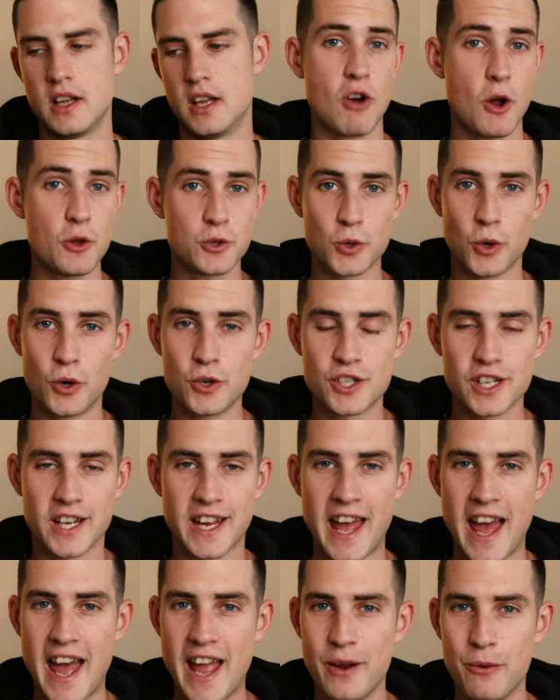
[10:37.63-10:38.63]
Road to
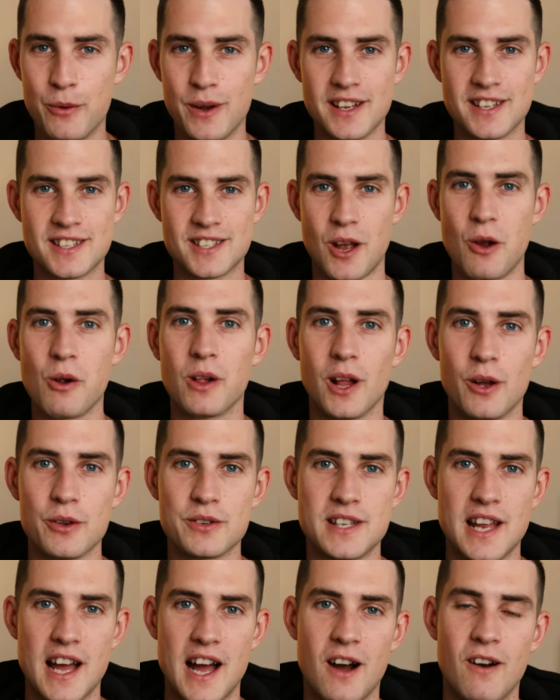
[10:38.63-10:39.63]
100K, we're so
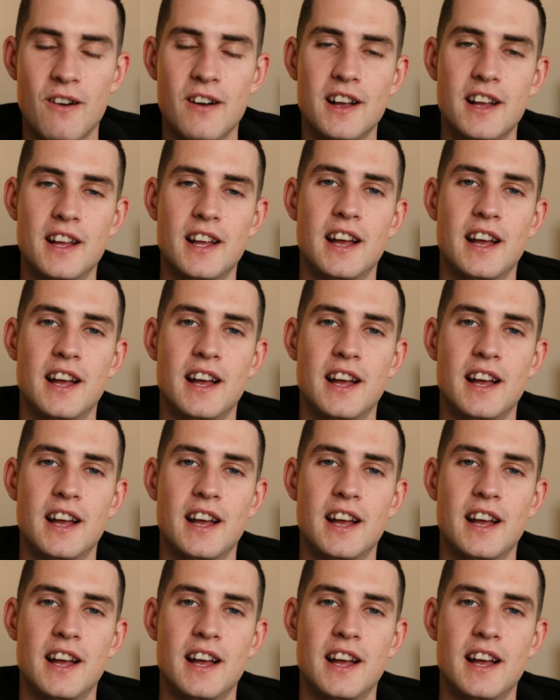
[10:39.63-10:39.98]
close now.